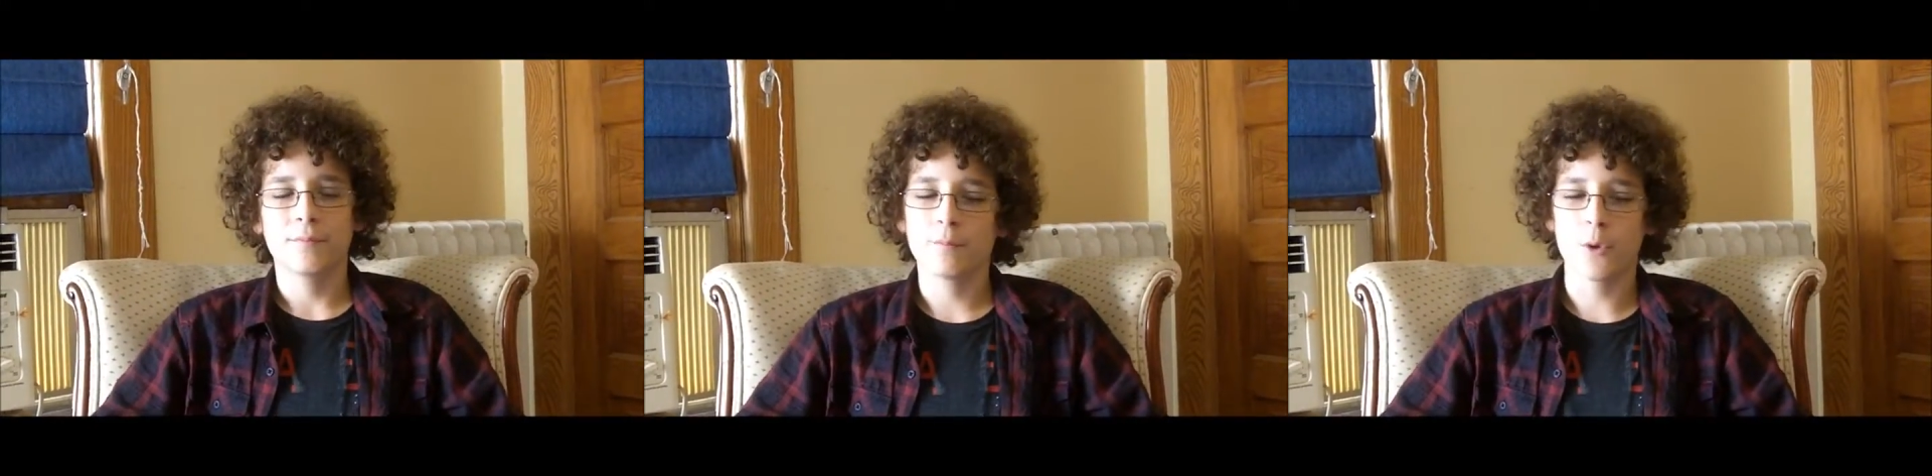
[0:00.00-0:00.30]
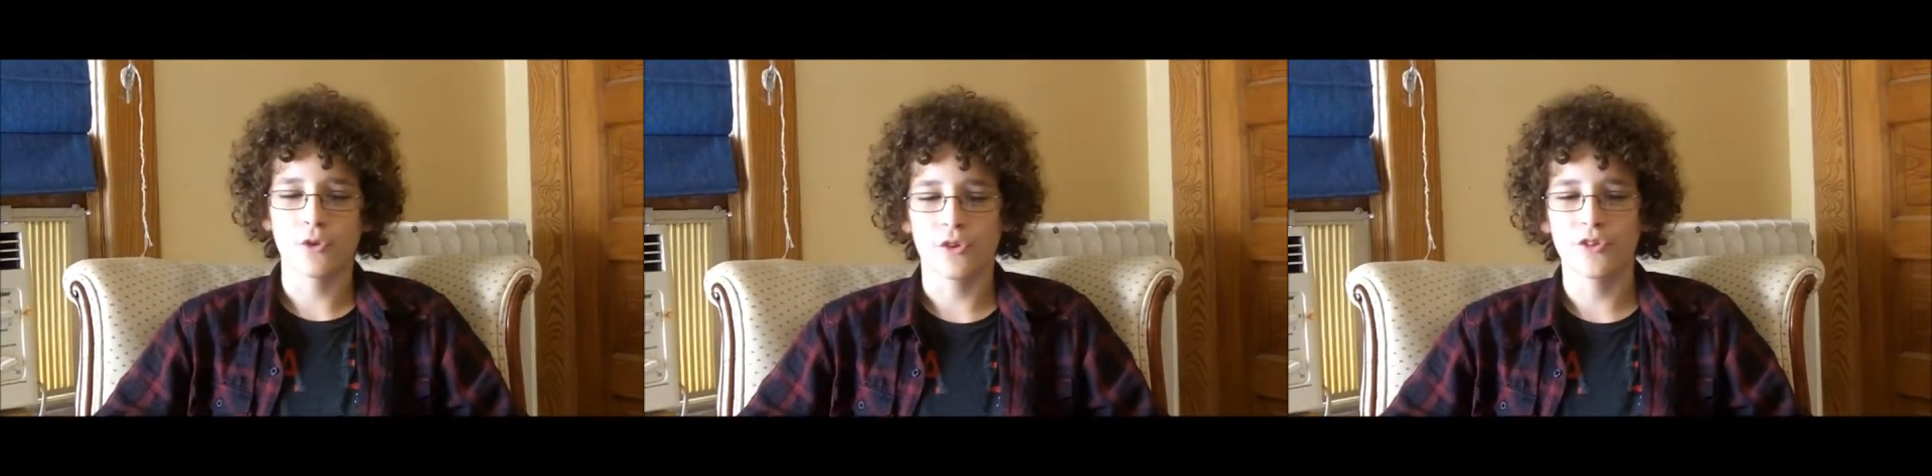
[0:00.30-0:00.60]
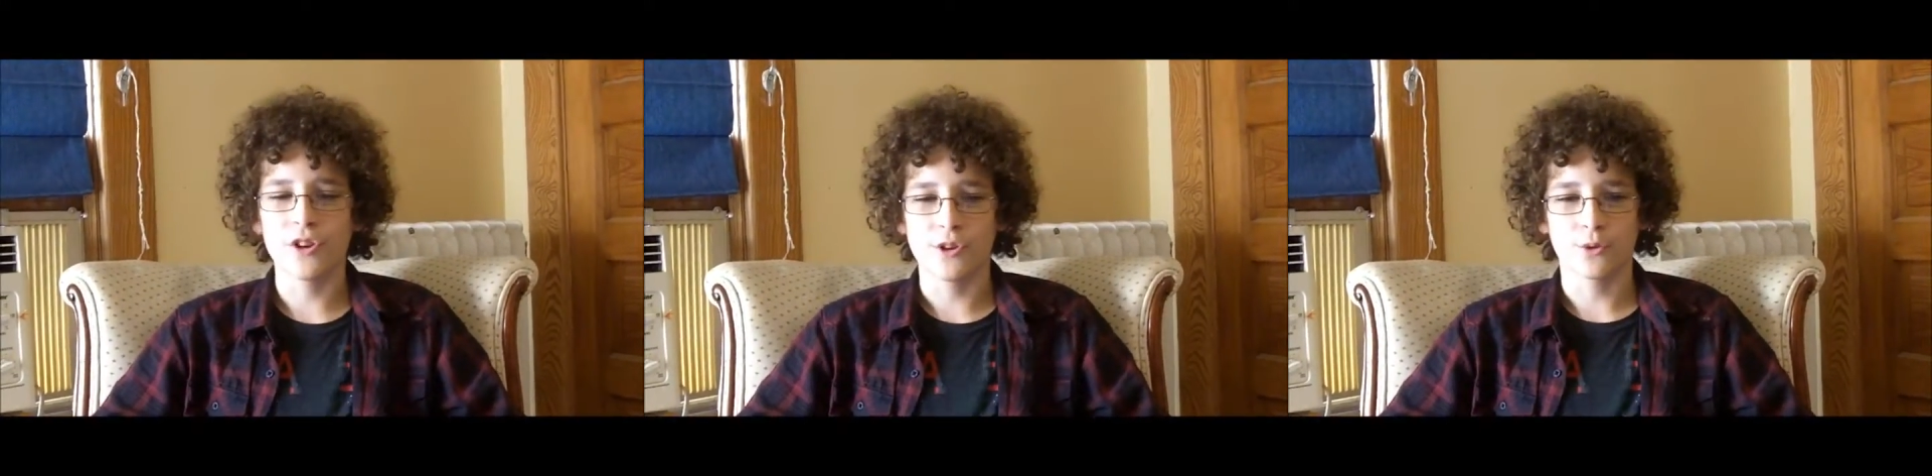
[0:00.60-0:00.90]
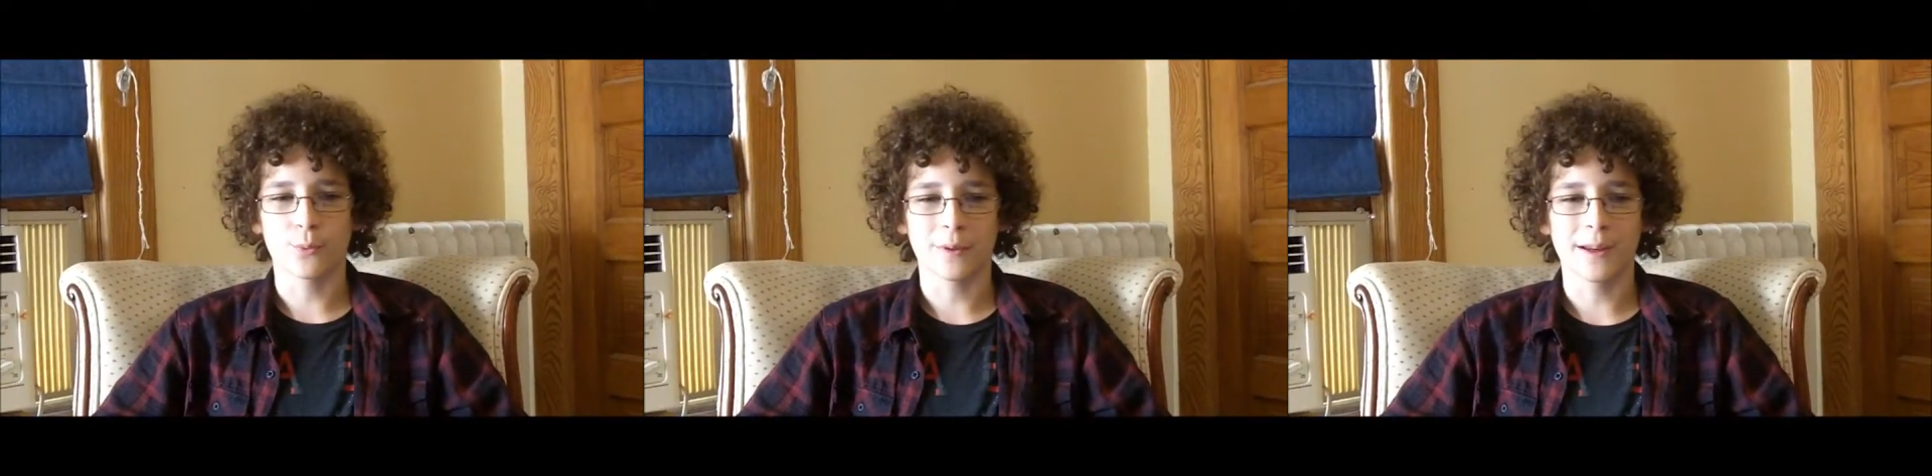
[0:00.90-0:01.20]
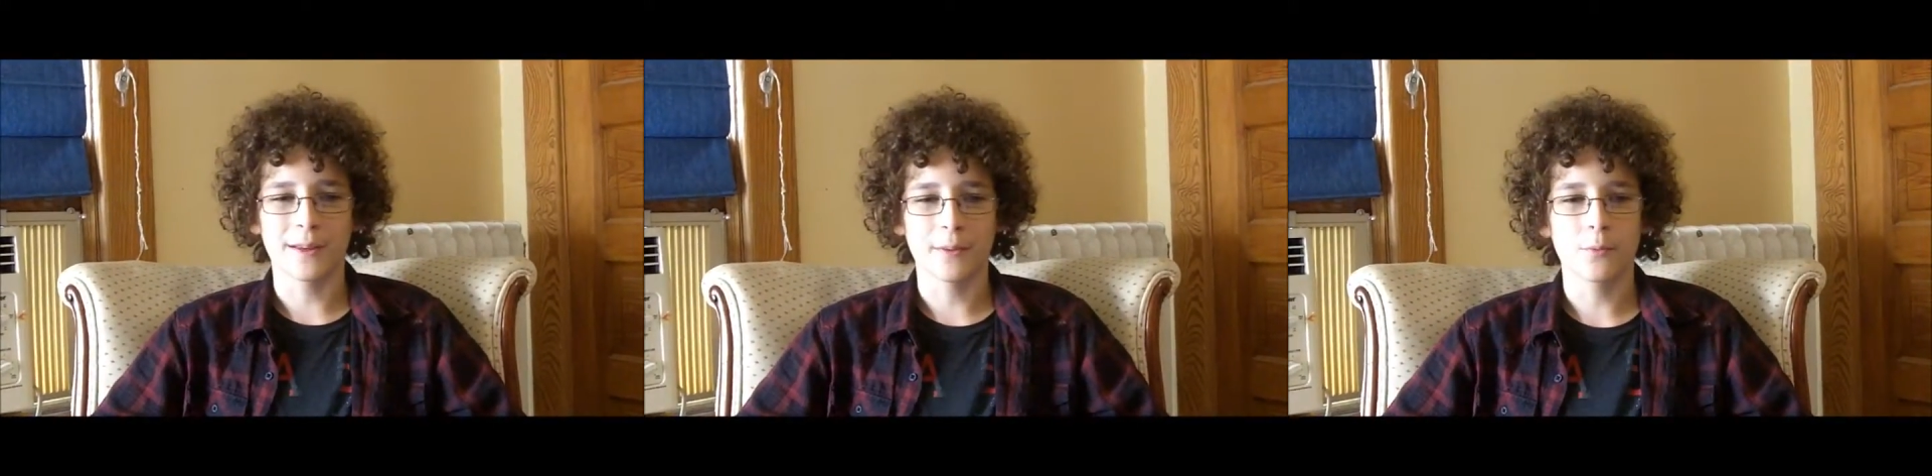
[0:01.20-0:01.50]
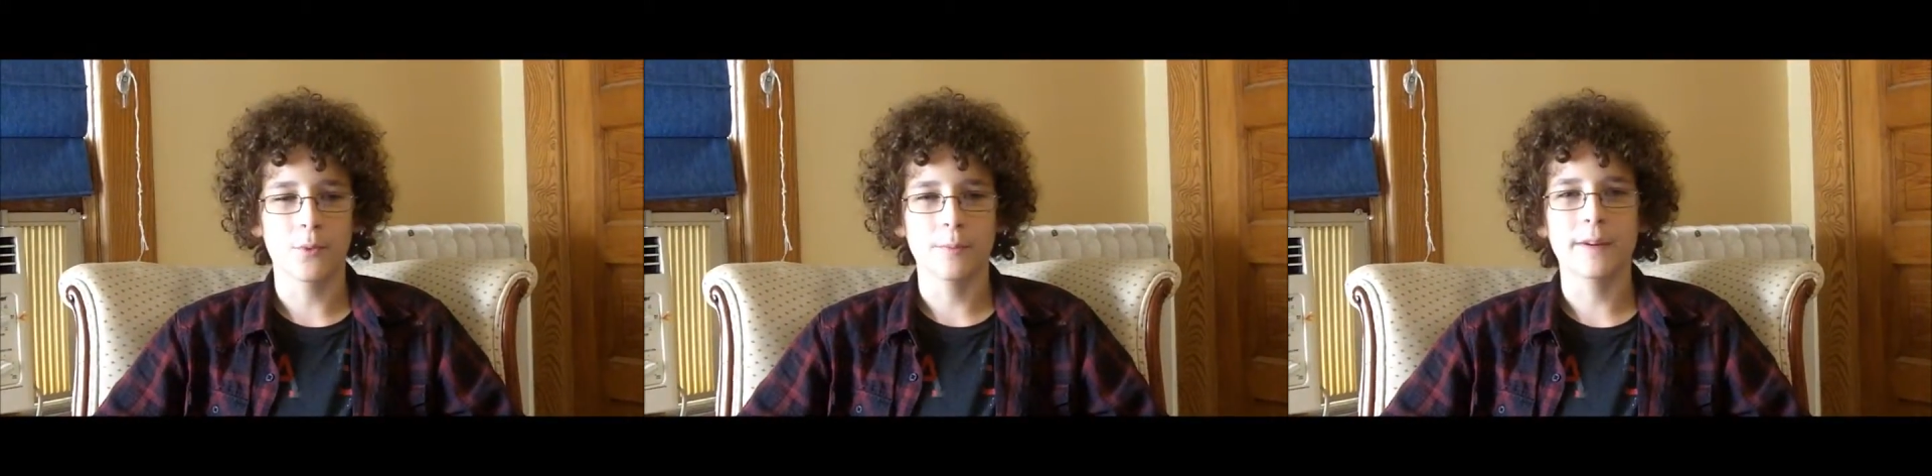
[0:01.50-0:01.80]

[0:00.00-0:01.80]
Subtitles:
most of the seniors would be